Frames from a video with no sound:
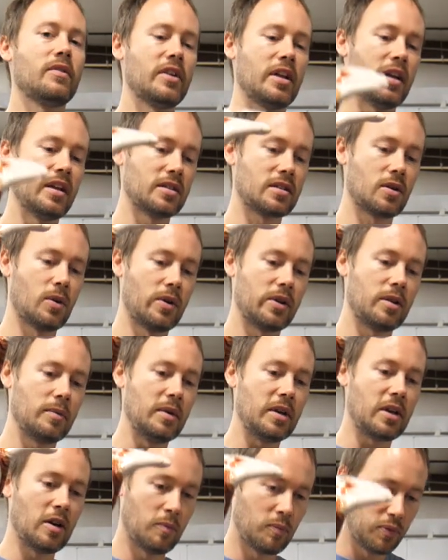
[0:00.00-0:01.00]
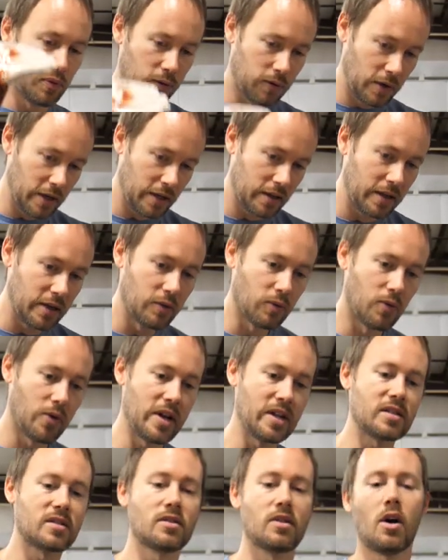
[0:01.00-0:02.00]
of it is going to be completely
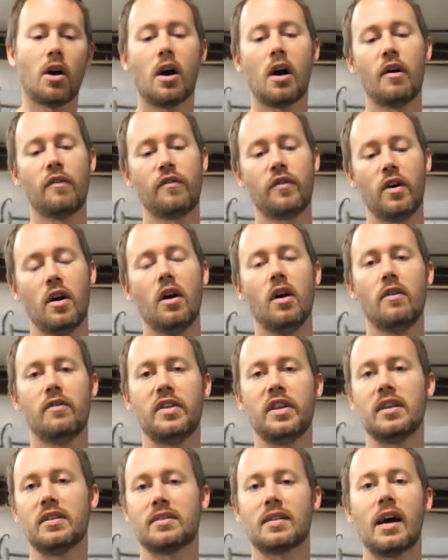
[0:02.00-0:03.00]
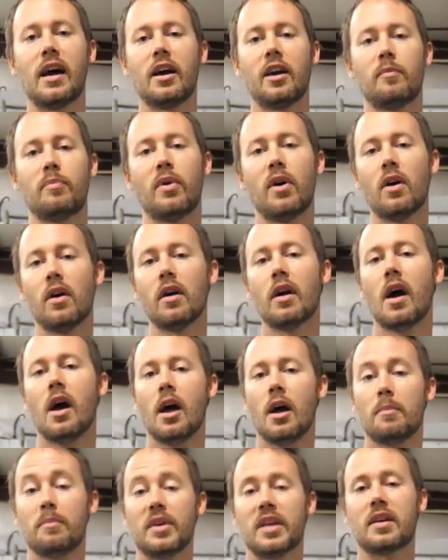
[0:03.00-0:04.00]
rinsed off of the entire part
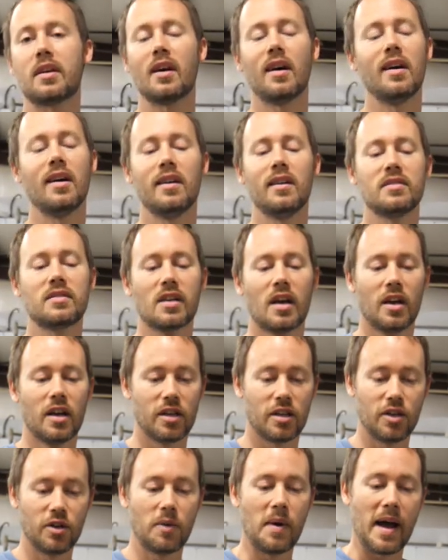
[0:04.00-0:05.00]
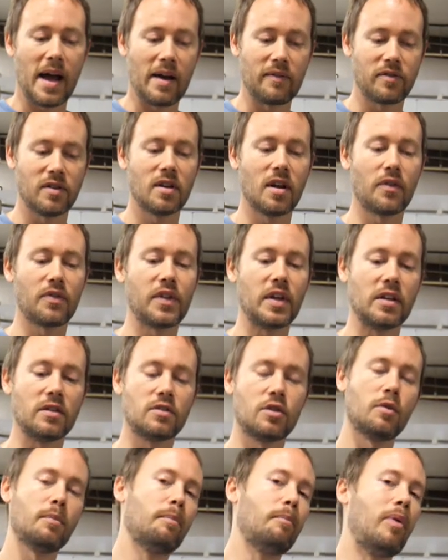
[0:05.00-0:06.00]
because you have nothing
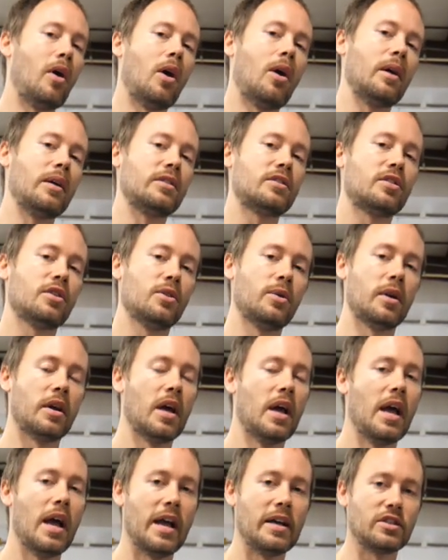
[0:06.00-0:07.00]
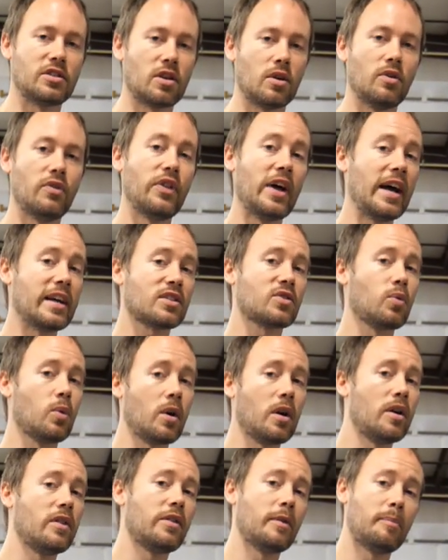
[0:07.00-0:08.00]
to bond to it. And so that's
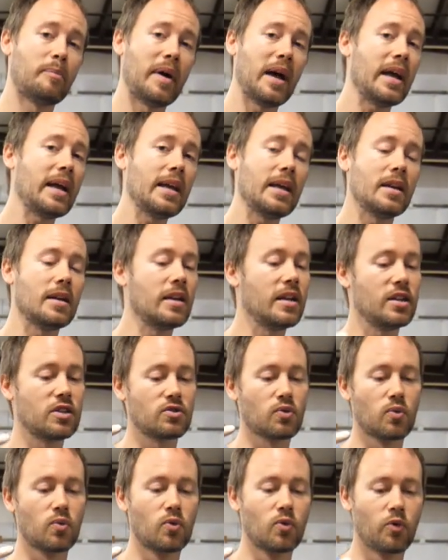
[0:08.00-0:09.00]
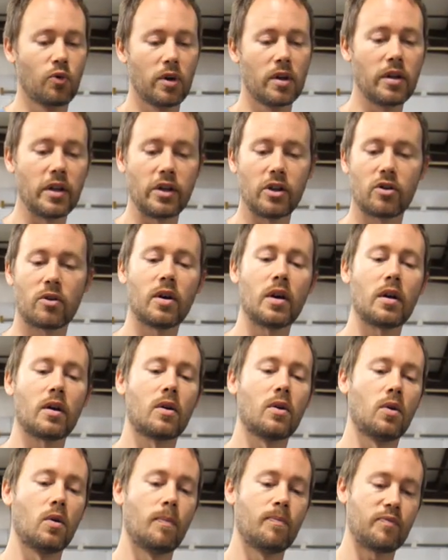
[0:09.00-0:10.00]
where the paint is really
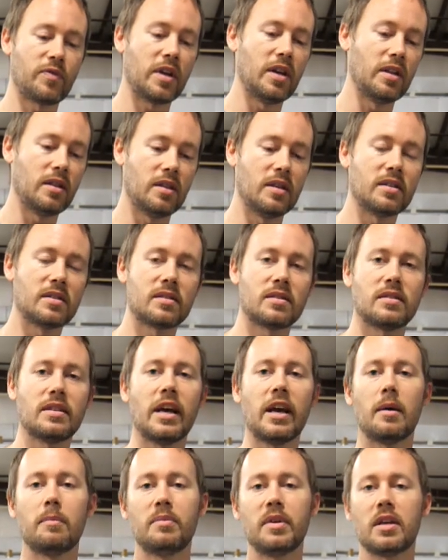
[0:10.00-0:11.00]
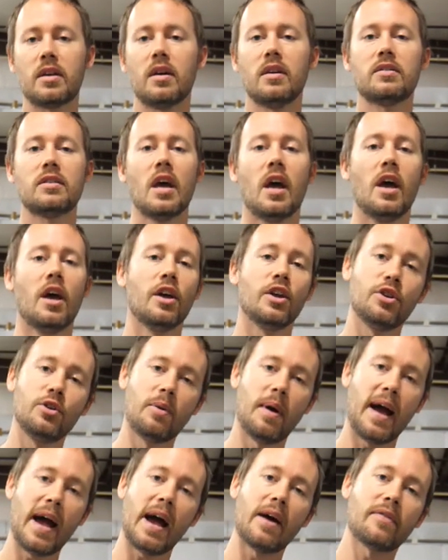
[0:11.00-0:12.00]
critical in this step because
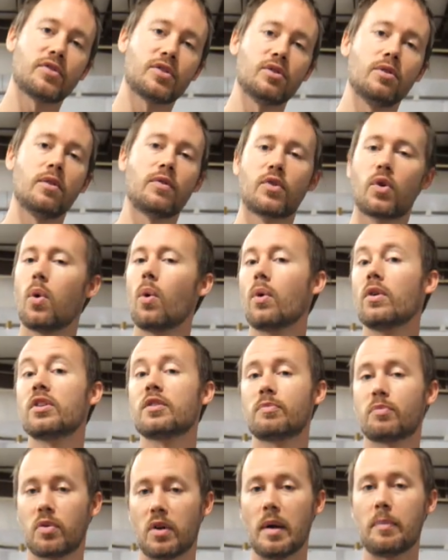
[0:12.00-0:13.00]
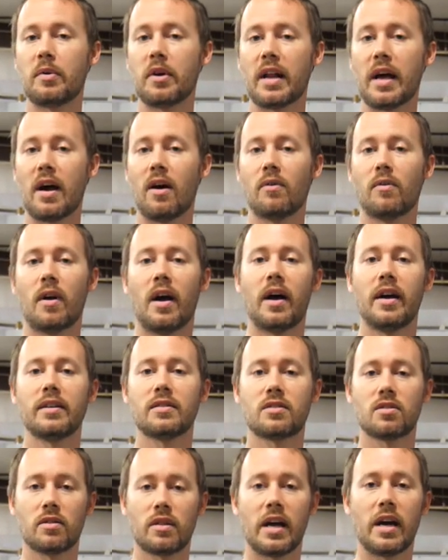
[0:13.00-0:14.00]
you have to, of course, prep it out right
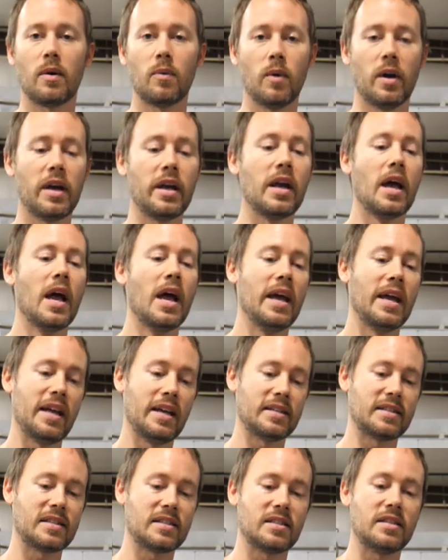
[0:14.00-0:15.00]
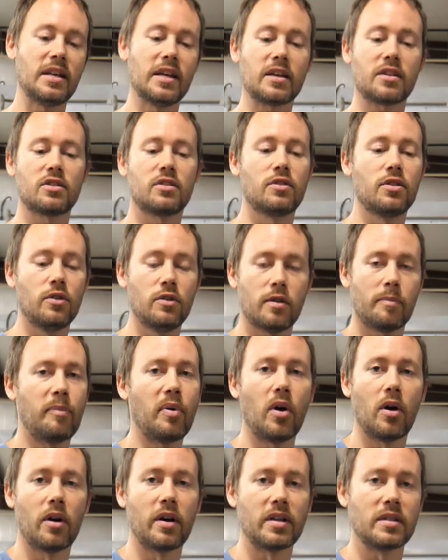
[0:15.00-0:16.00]
so that way it sticks to the
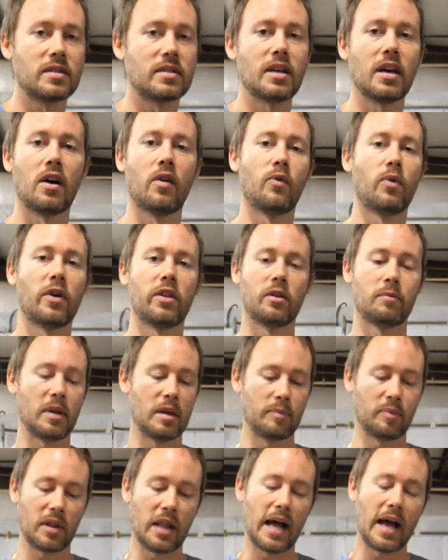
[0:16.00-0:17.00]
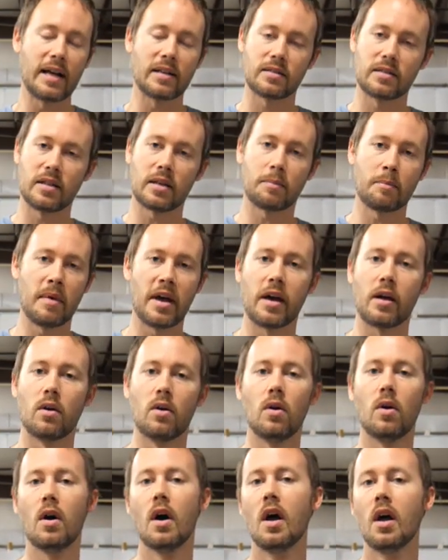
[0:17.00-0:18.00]
part itself, whether it be plastic,
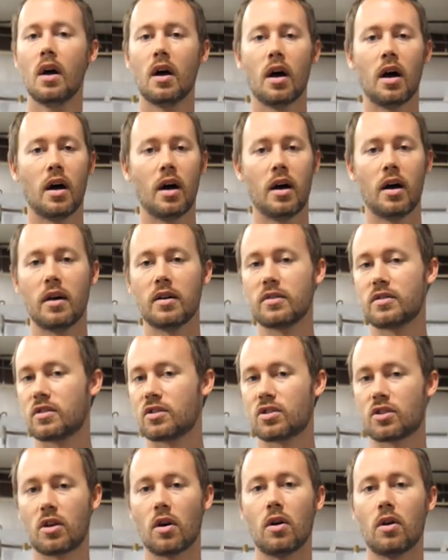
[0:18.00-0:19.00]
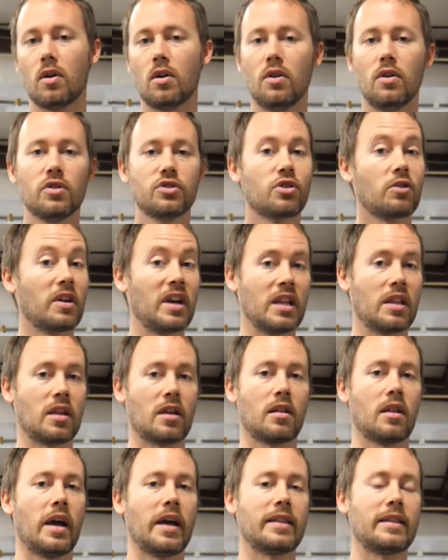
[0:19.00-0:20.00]
metal, uh, skulls, or
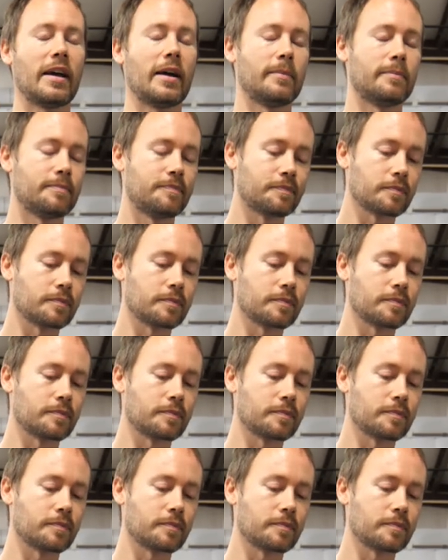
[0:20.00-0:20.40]
anything like that.